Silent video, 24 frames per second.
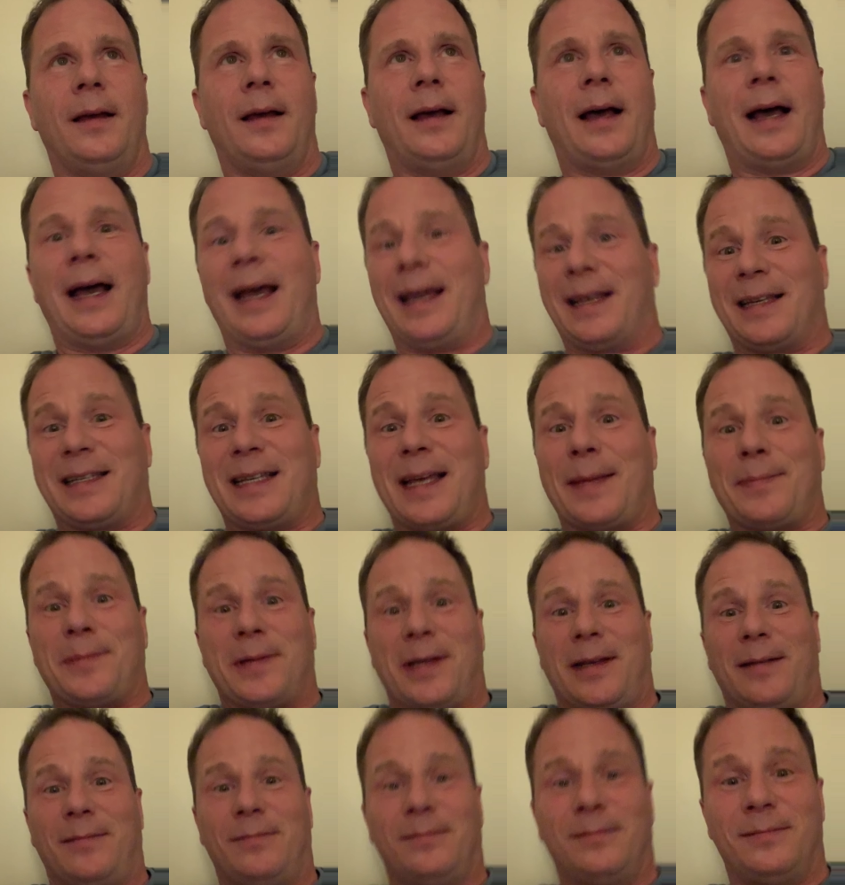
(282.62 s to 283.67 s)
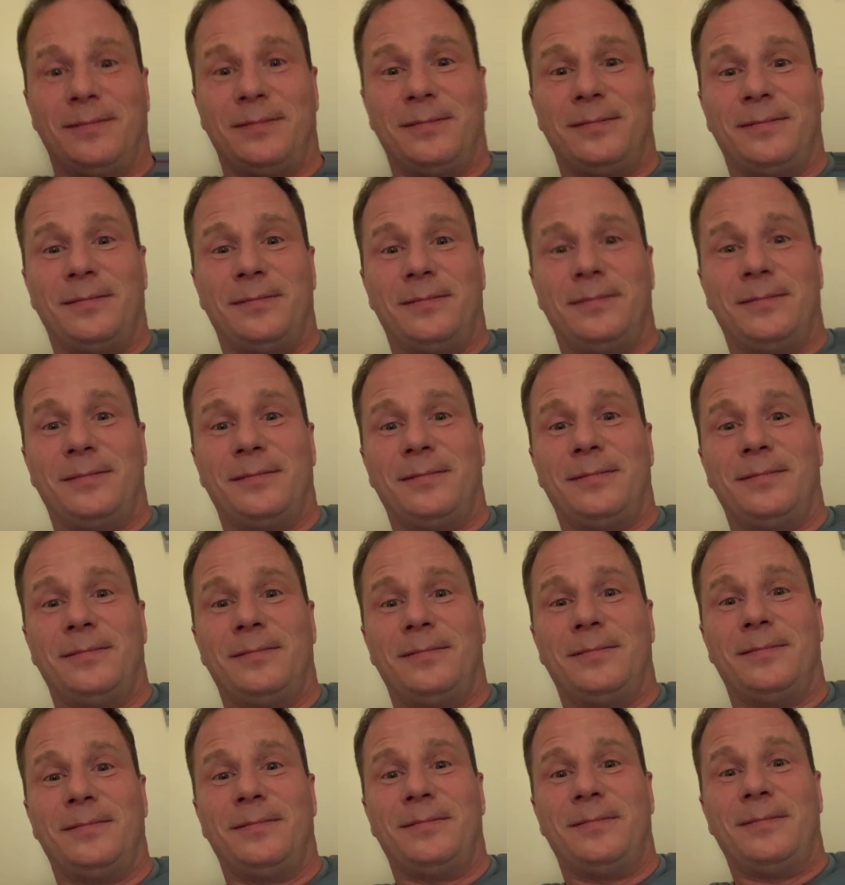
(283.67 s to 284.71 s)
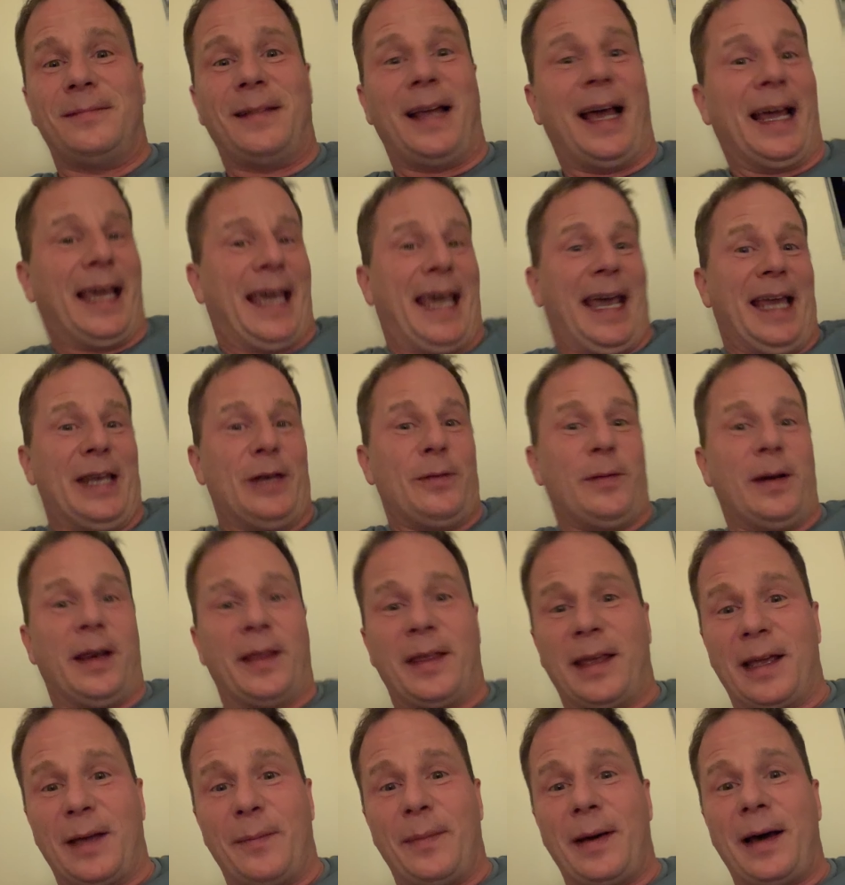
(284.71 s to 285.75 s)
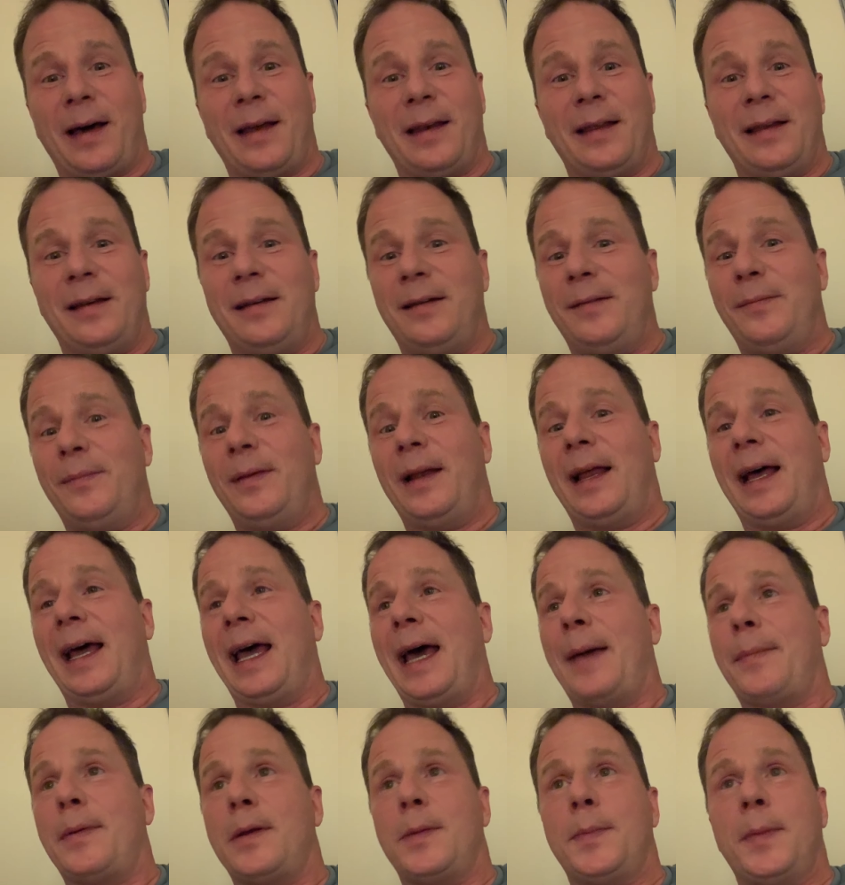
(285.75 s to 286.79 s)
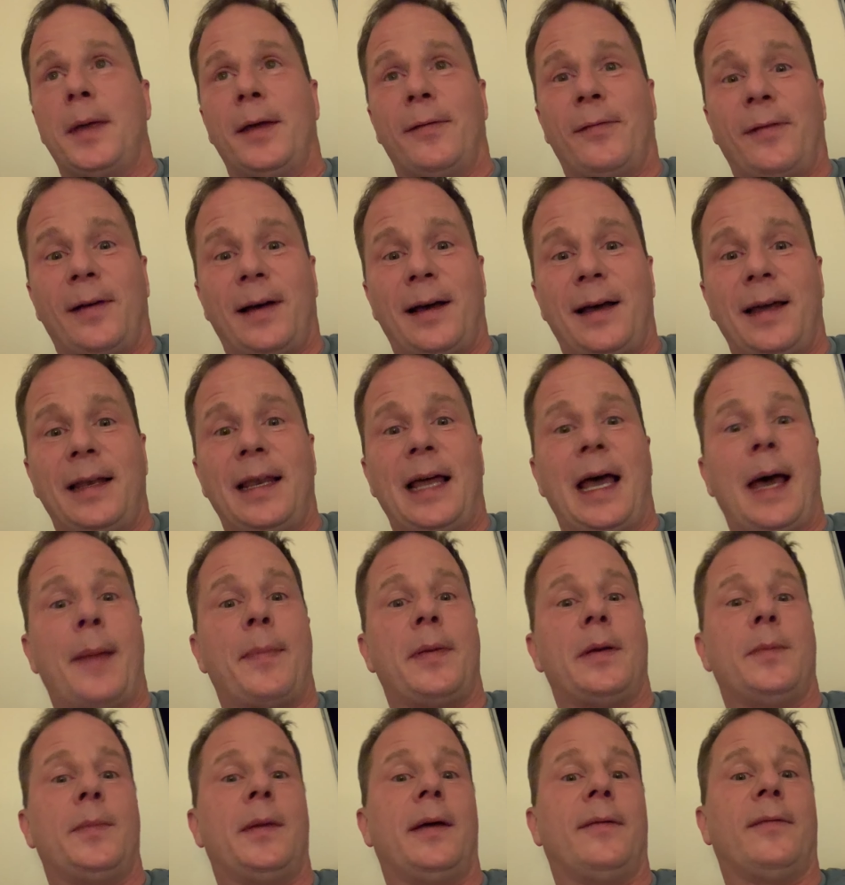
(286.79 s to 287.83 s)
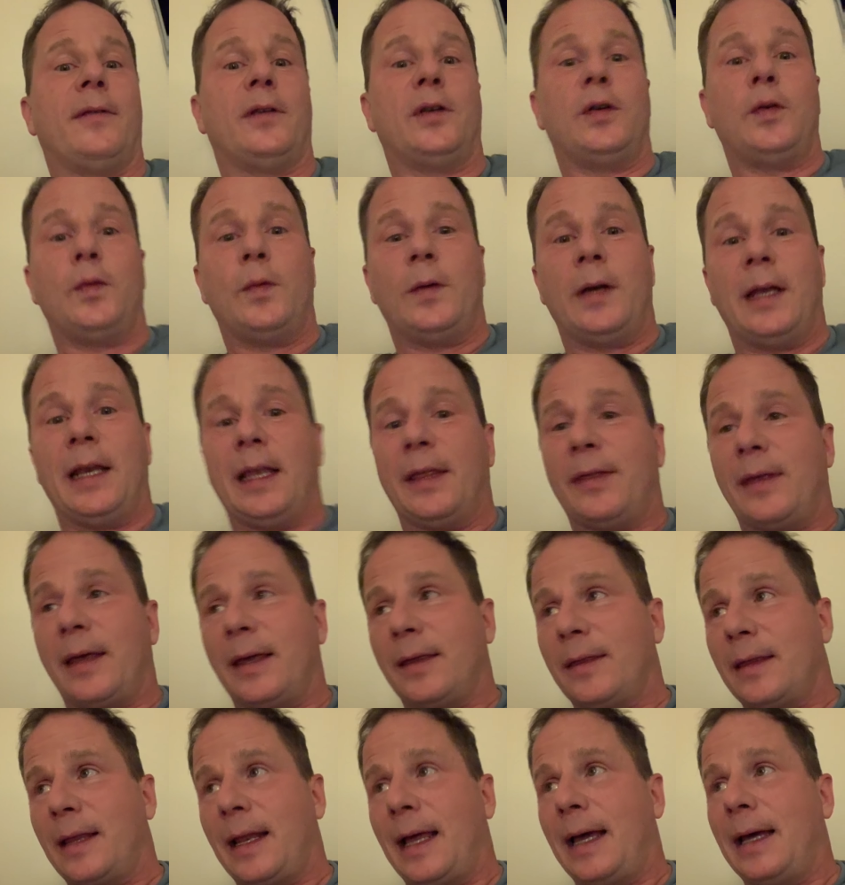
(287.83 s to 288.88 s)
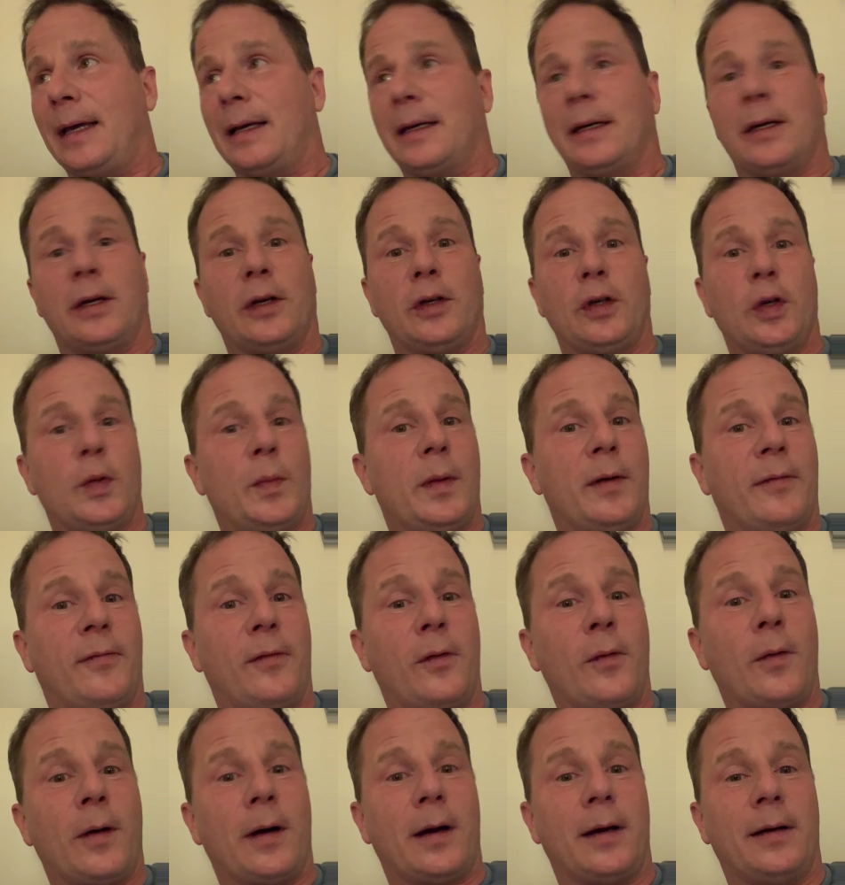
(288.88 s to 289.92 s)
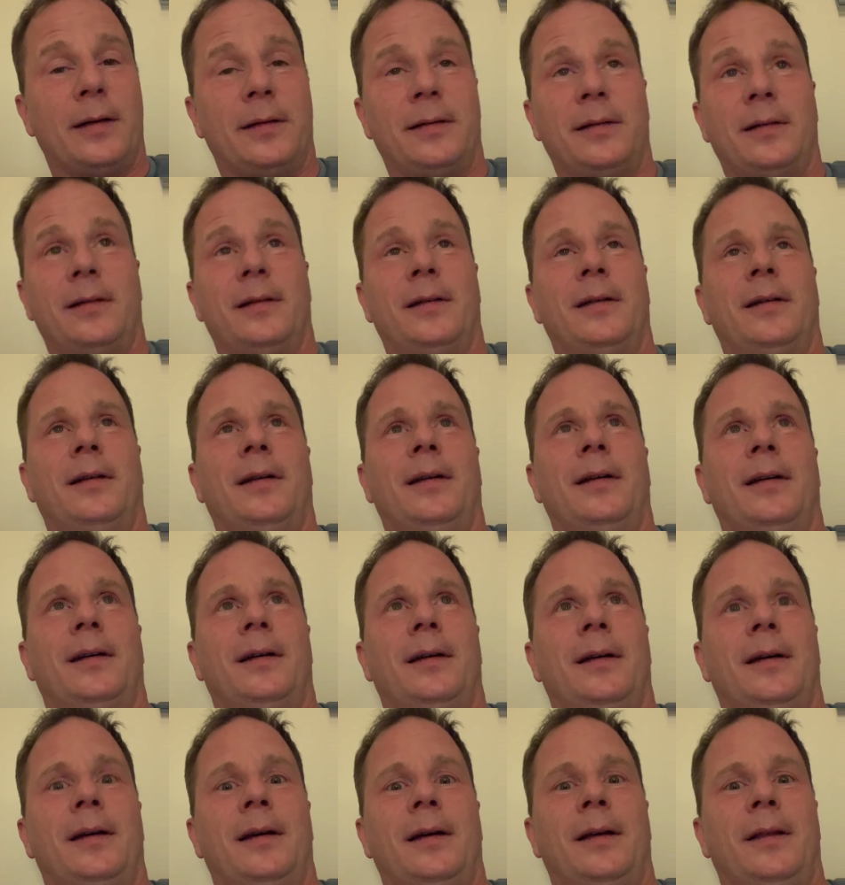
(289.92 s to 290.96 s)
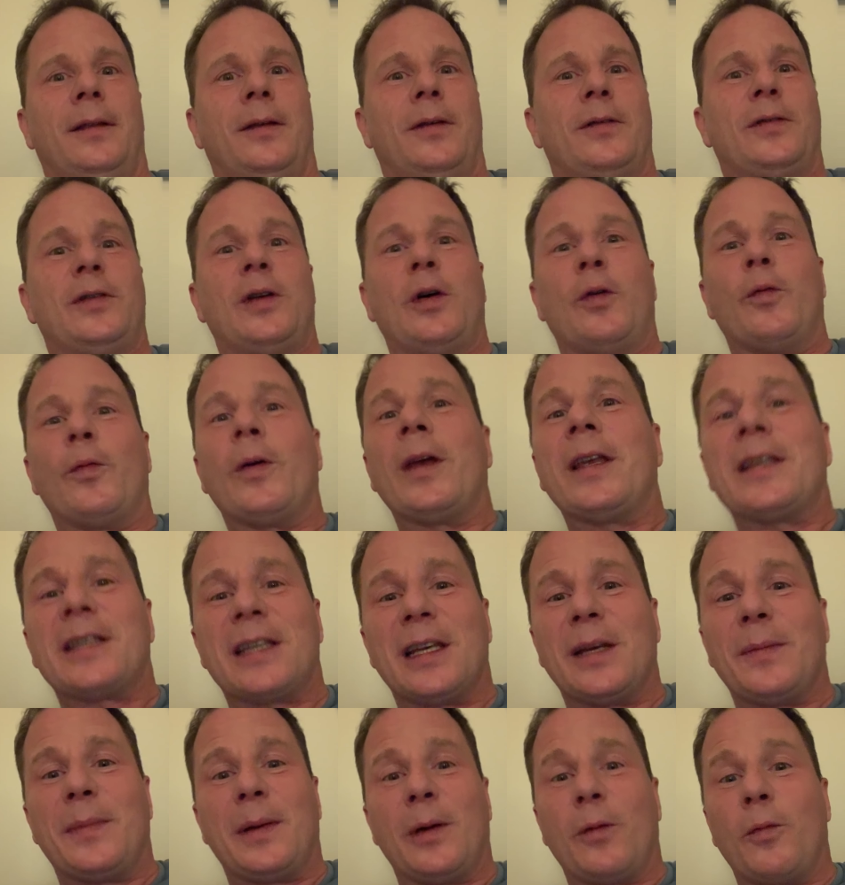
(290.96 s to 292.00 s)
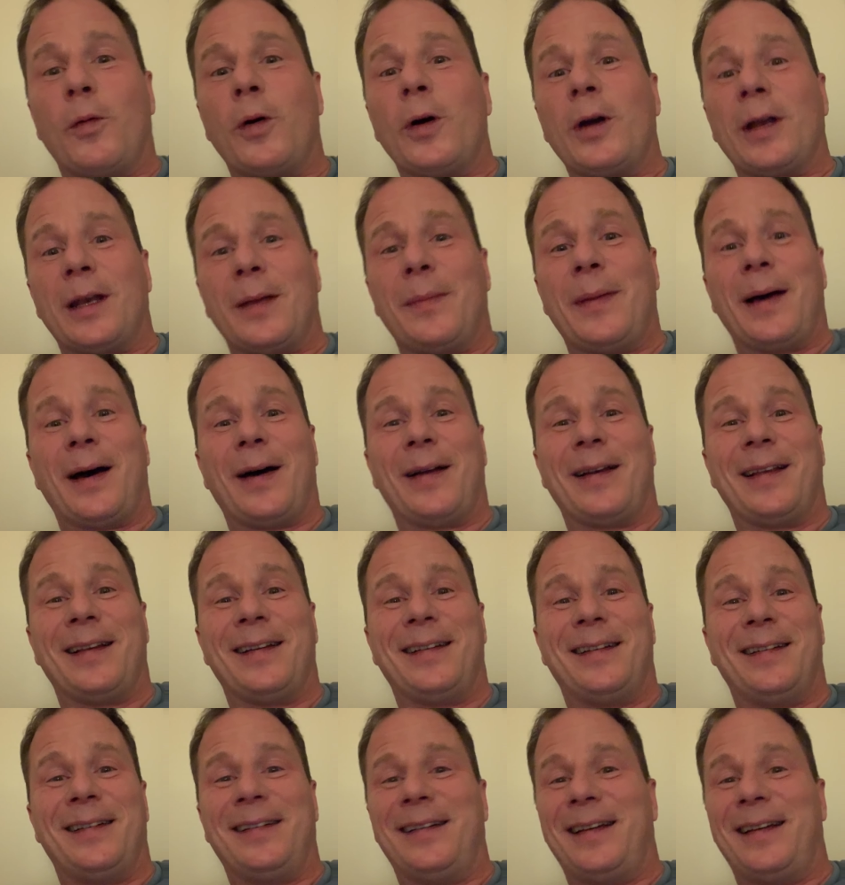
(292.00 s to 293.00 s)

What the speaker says: I accept it. I can't do anything about it, but I happen to be fine. I happen to be able to do anything that I could do before. There's no reason to be worried about it.